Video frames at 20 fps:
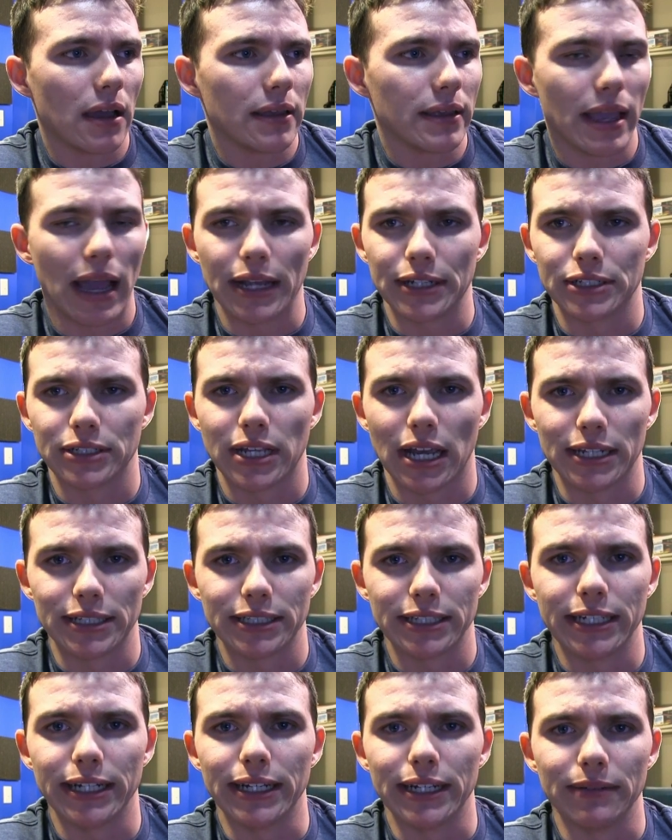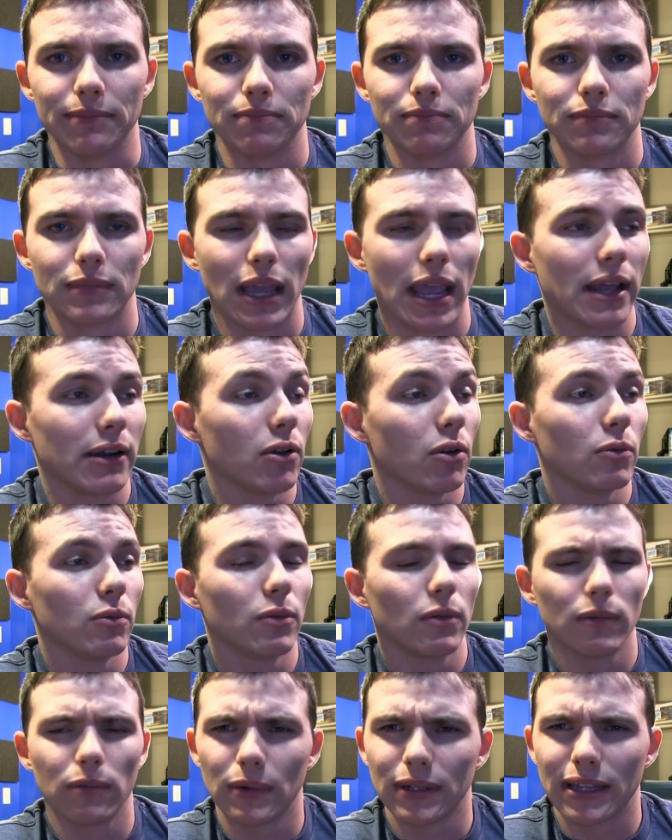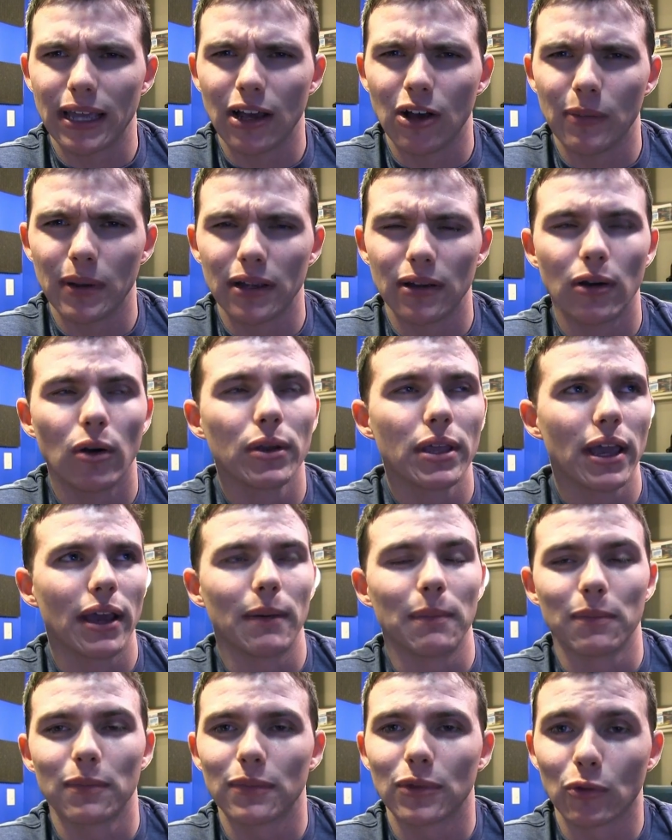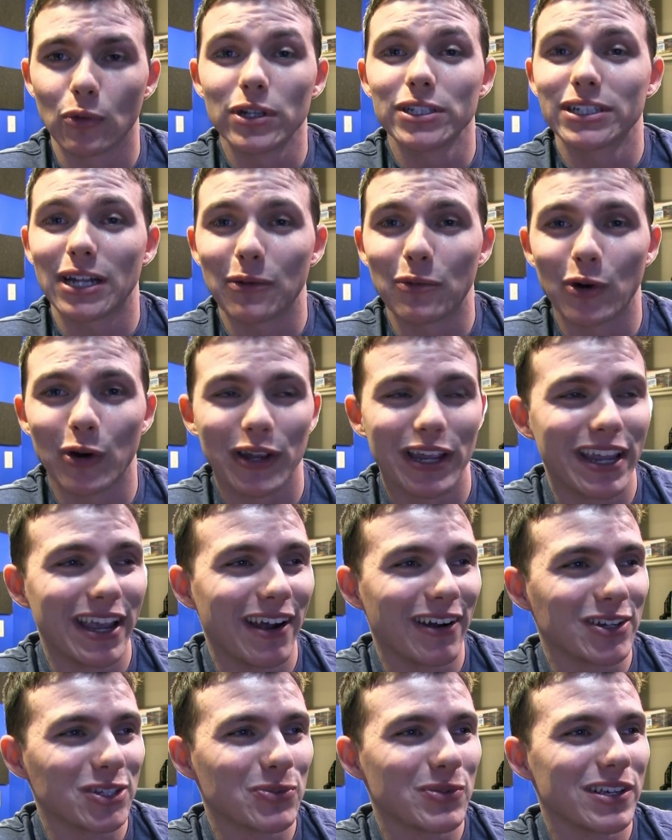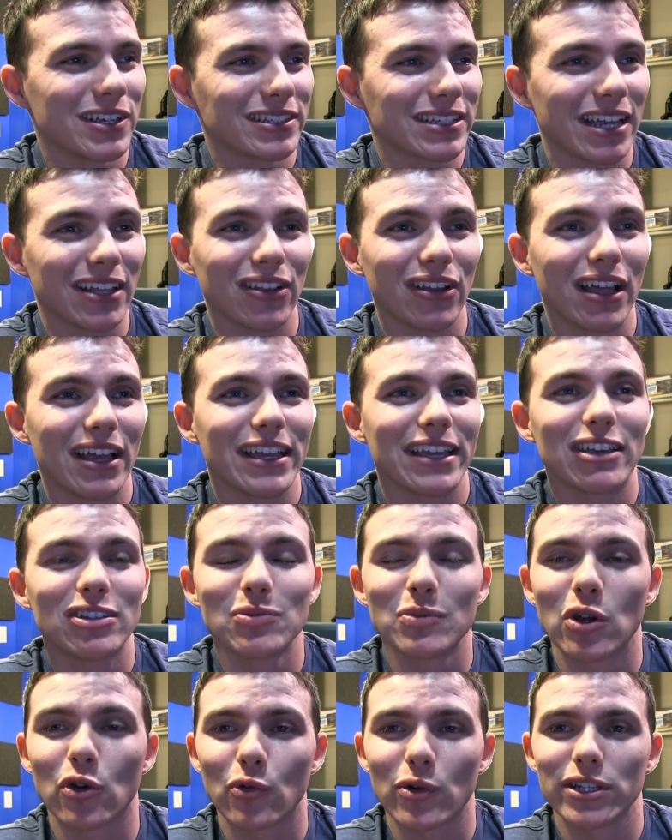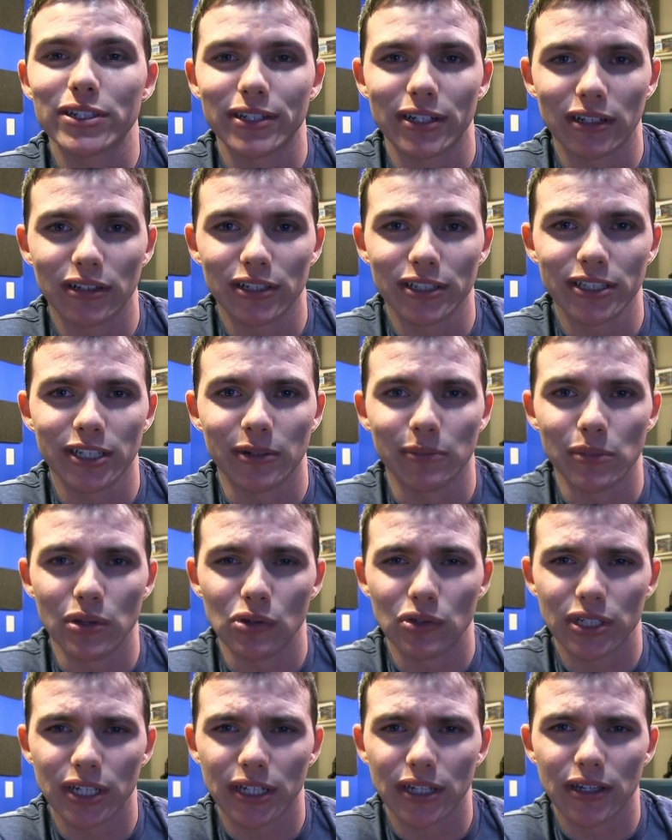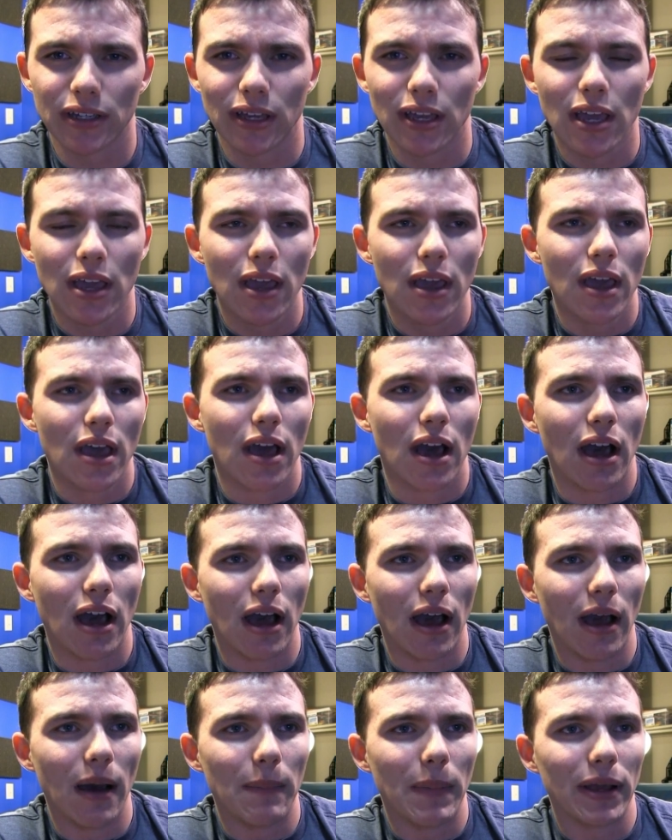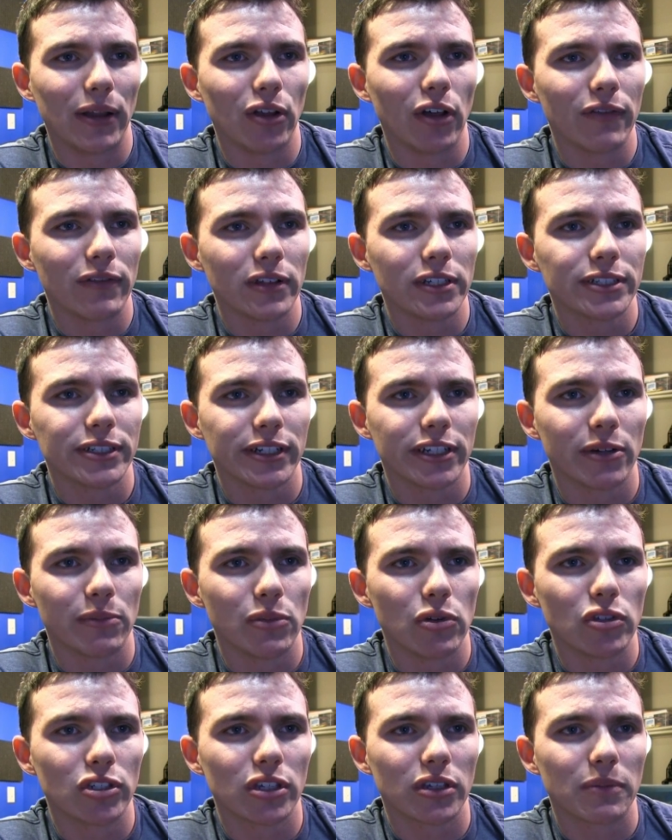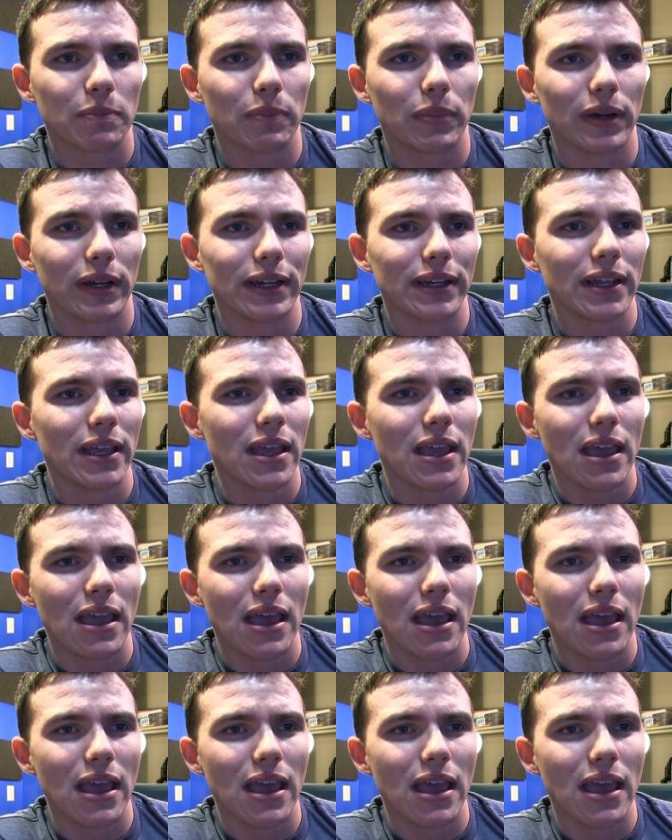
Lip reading: just got skinny. And what the hell am I? Oh yeah, the reason I'm working out is because it gives me a reason to listen to music. I love listening to music, but